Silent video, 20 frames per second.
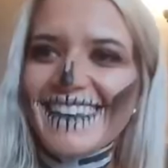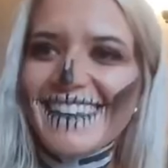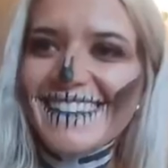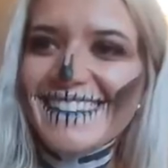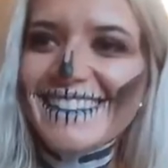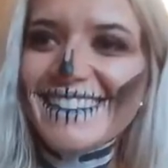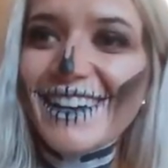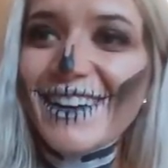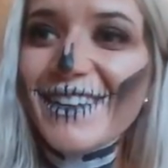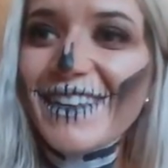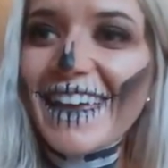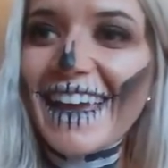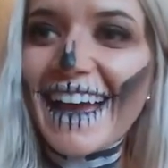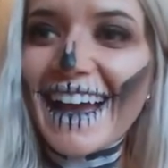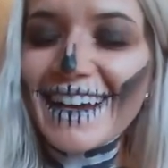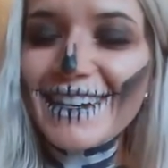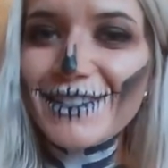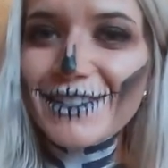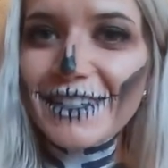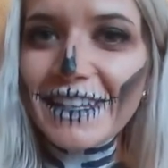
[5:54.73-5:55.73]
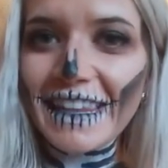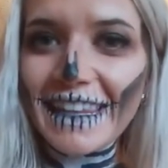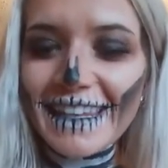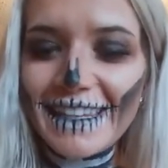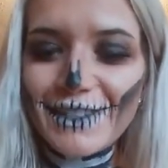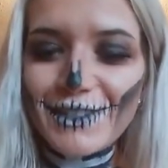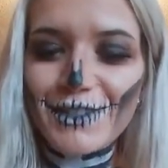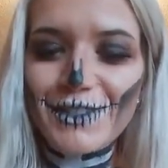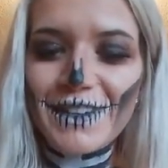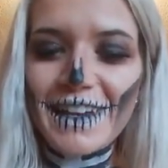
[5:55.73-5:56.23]
So they actually
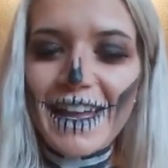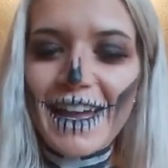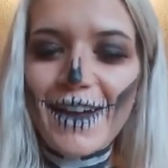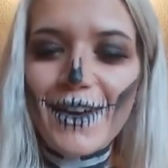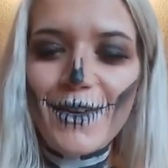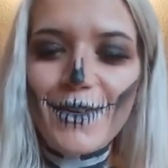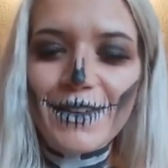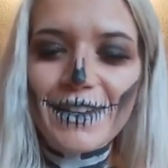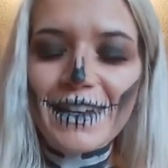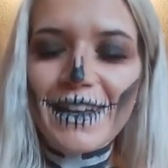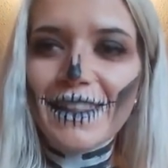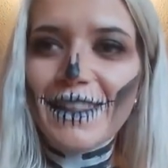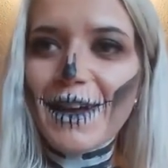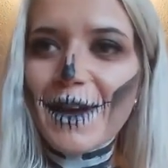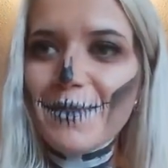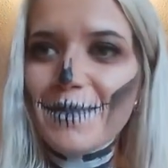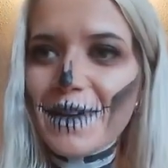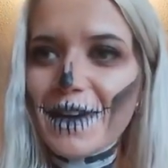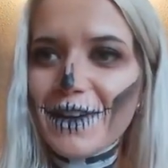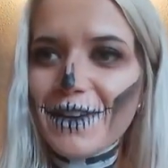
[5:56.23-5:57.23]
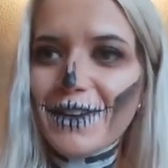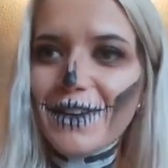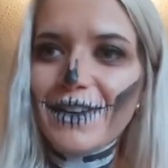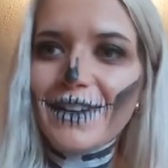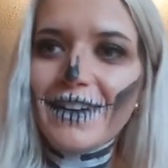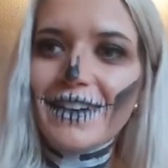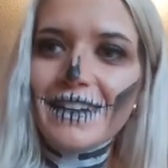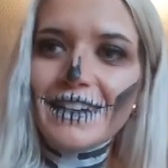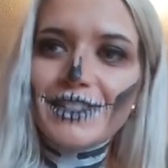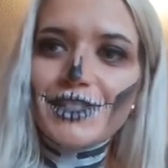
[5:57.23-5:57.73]
turned out a lot better
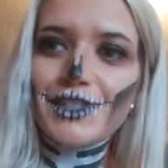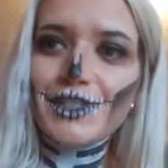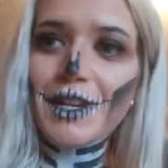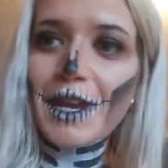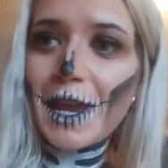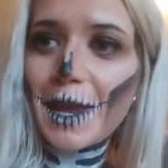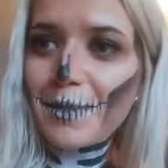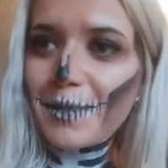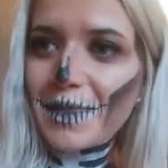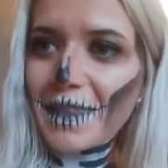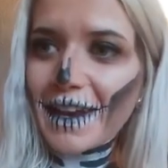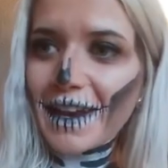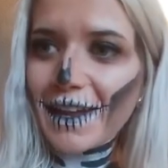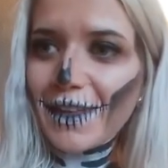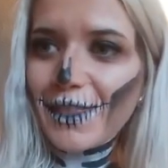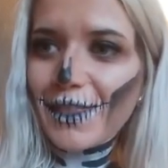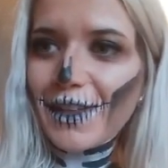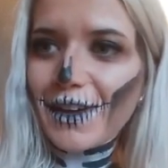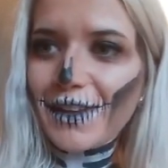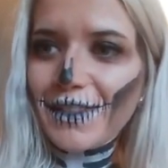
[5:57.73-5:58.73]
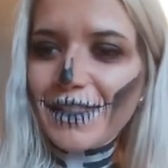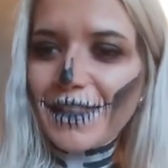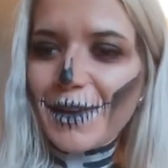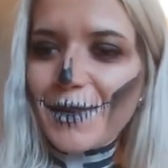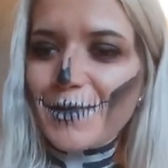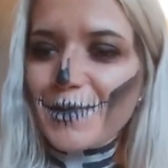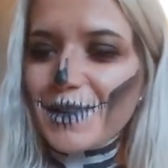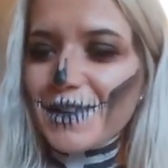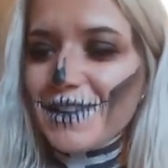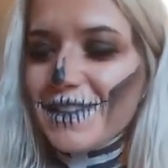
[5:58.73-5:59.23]
shape than I thought they
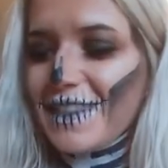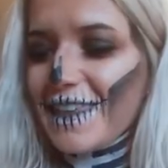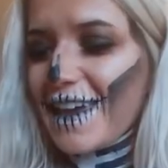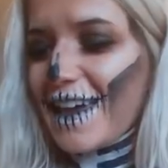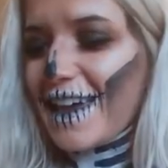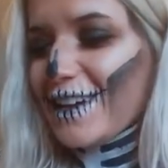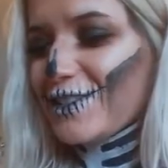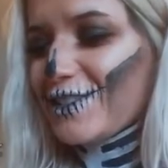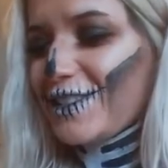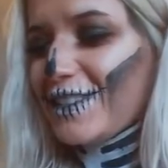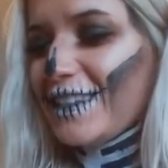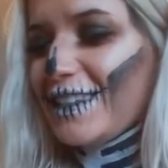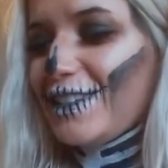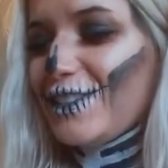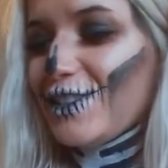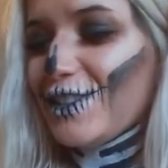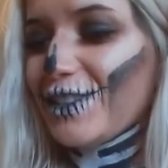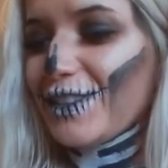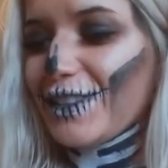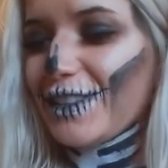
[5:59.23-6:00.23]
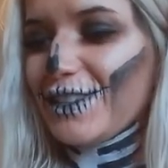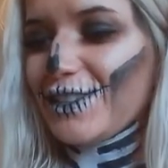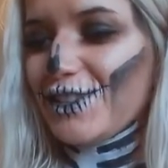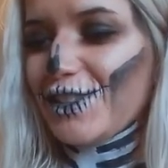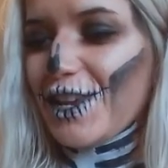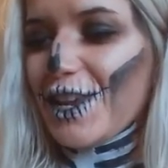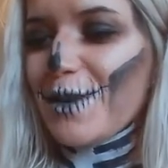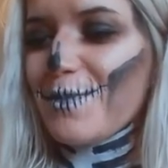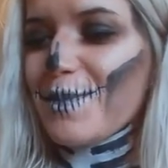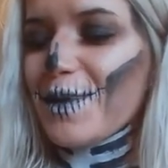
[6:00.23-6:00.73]
would. They actually took the
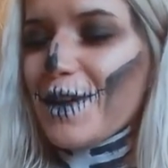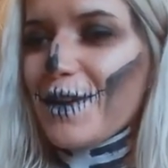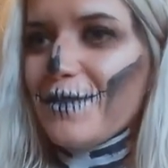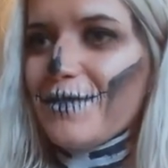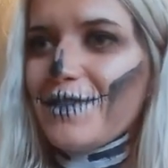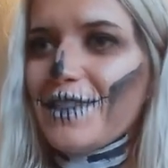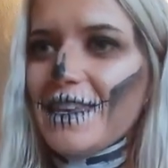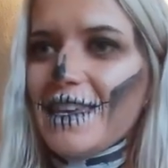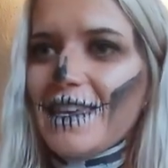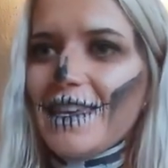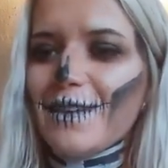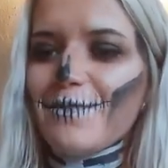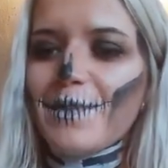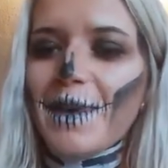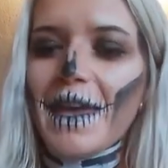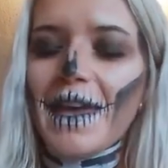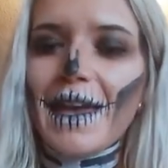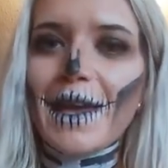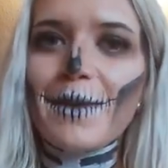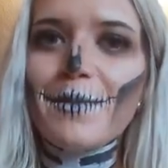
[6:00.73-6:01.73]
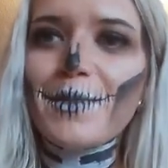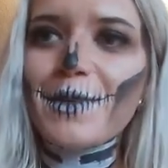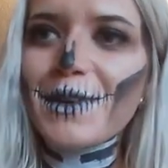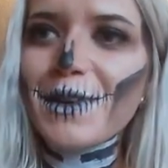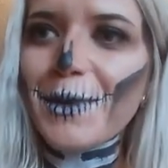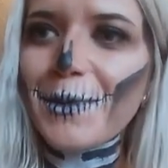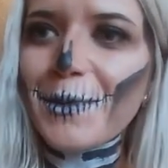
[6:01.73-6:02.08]
shape of the pan pretty